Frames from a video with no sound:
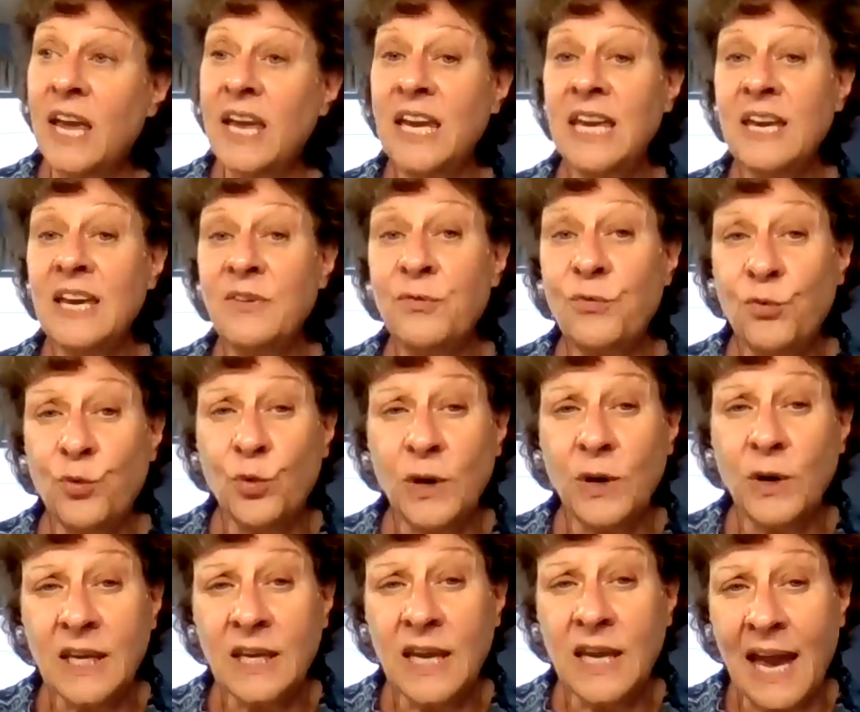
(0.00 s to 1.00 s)
if
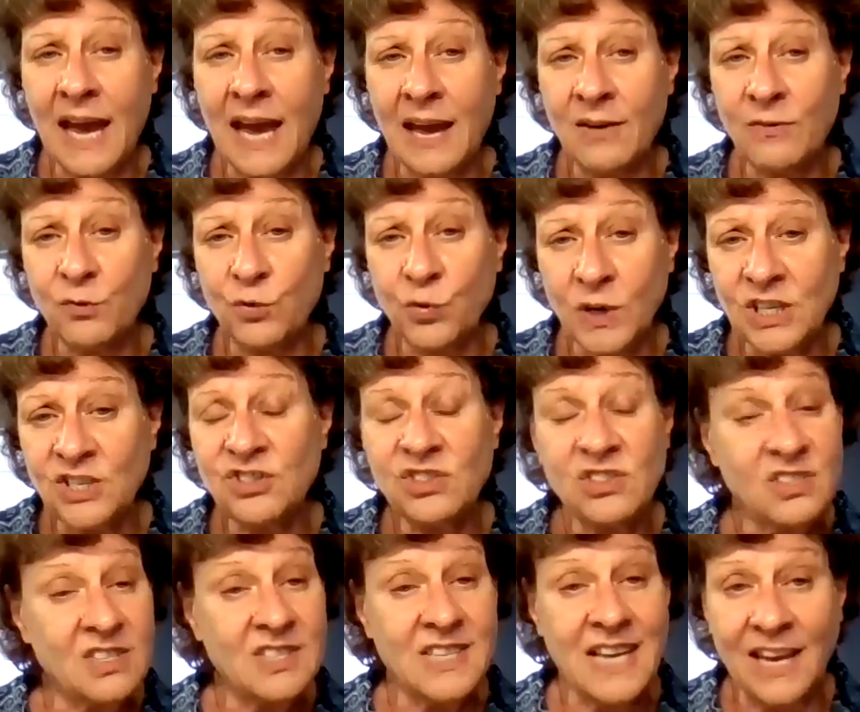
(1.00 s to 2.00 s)
we have reached
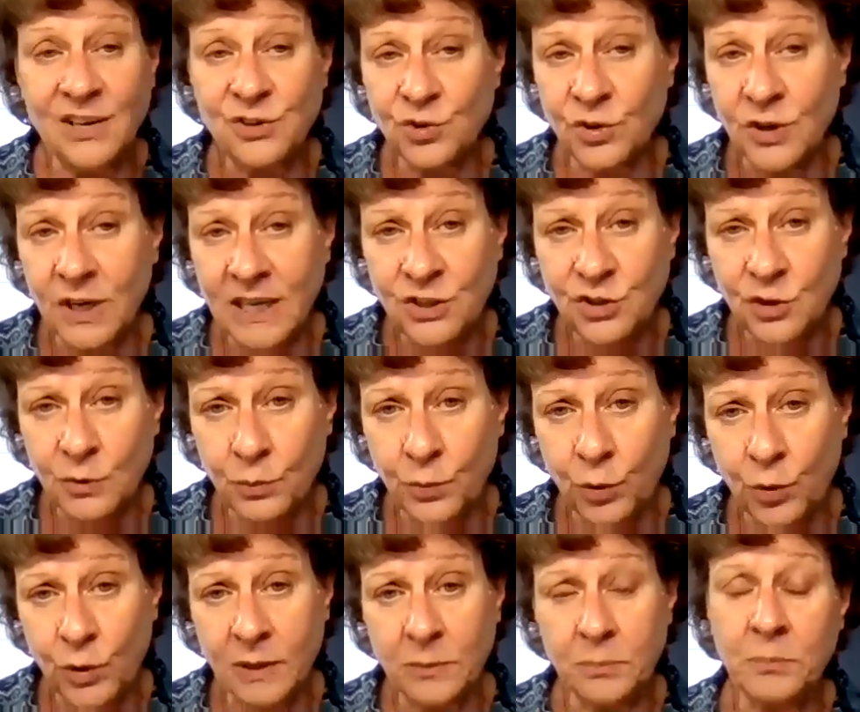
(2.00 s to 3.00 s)
a saturation
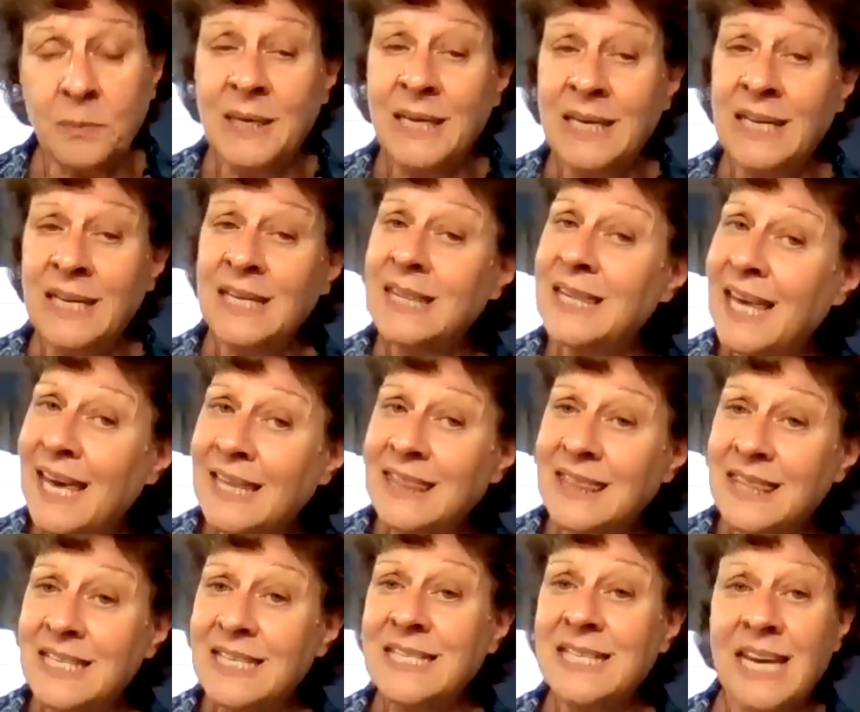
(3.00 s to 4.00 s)
point, meaning that
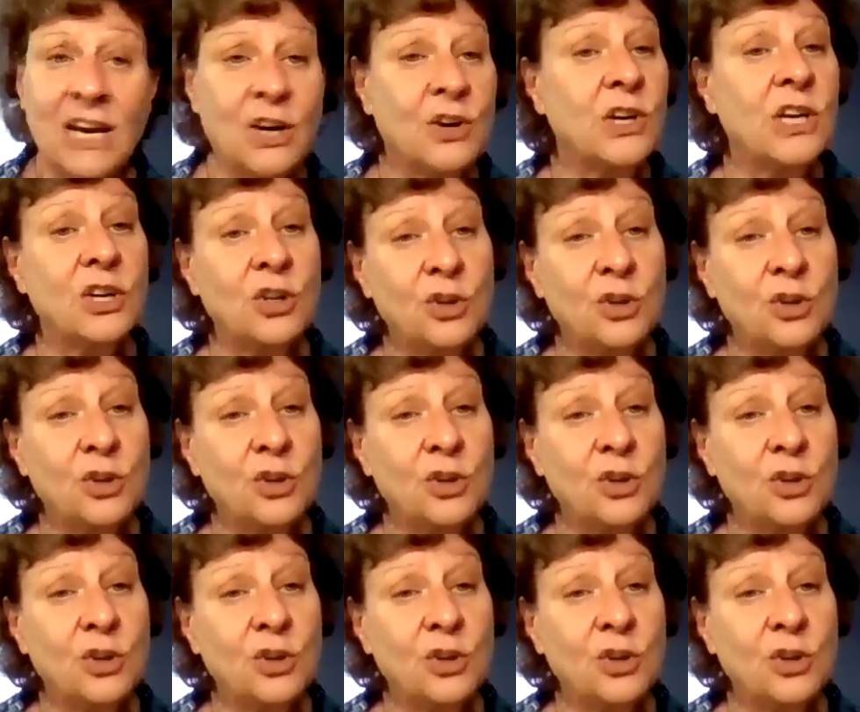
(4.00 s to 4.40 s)
this area